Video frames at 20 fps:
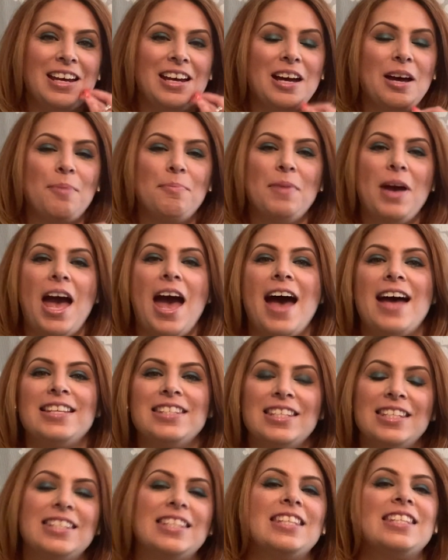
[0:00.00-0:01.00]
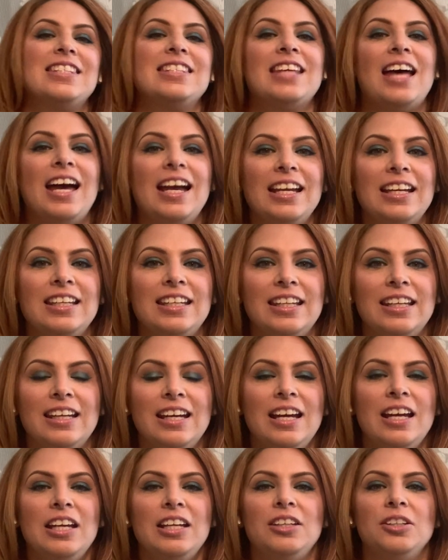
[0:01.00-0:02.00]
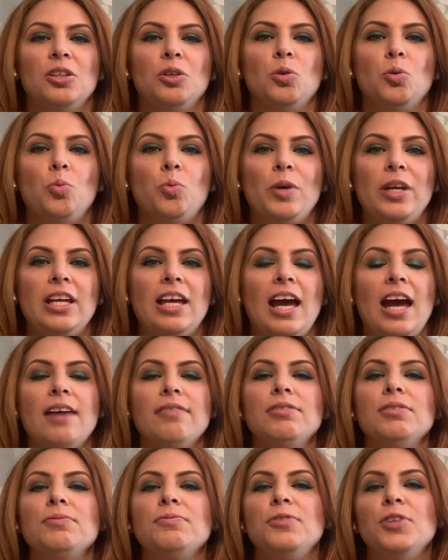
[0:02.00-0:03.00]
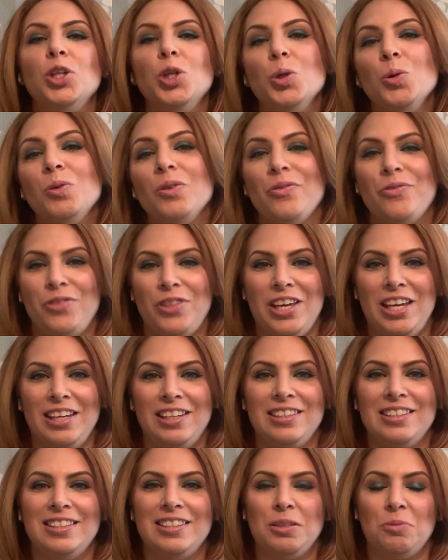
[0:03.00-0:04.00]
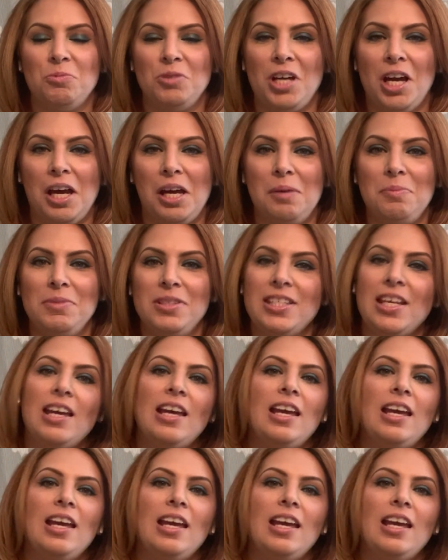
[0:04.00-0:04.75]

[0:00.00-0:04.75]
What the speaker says: As a society, we have a view of things sometimes,